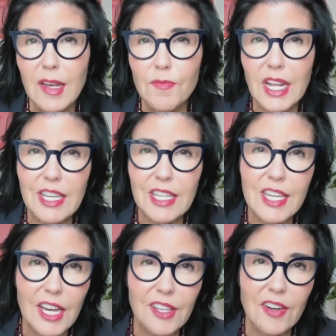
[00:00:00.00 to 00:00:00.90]
But I think
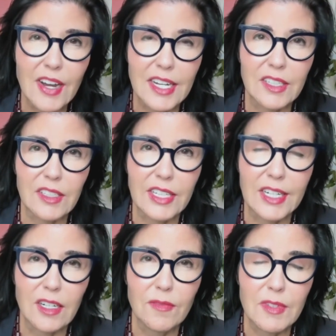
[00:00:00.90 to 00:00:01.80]
the other angle
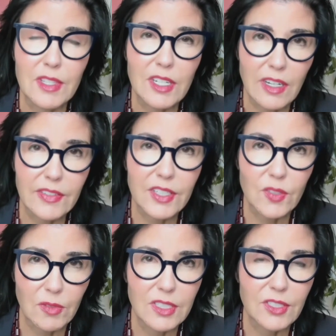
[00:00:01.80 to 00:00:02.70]
here, I mean, the
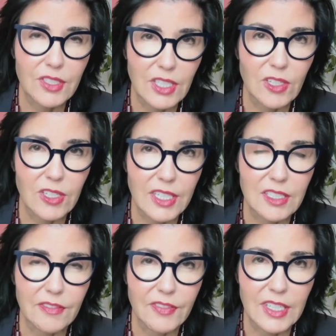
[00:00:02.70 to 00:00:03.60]
obvious one is security and
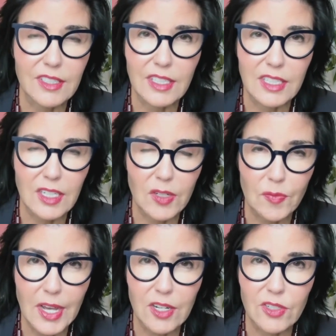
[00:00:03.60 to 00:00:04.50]
defense, and
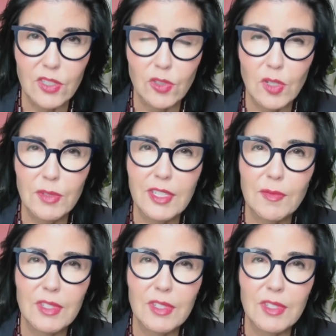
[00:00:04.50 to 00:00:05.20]
it matters enormously.